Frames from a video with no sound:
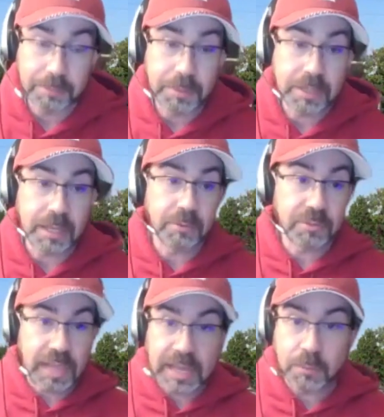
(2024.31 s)
being able
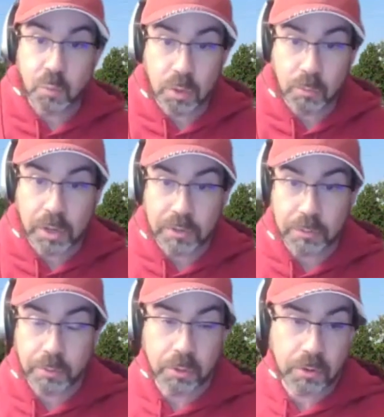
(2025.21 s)
to add warm weather
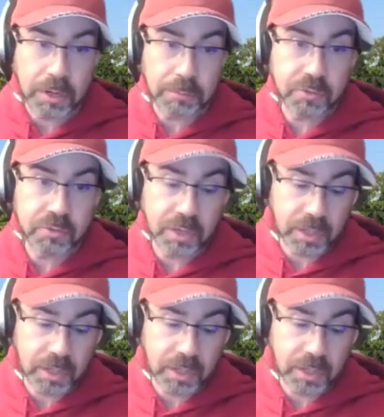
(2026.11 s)
programs,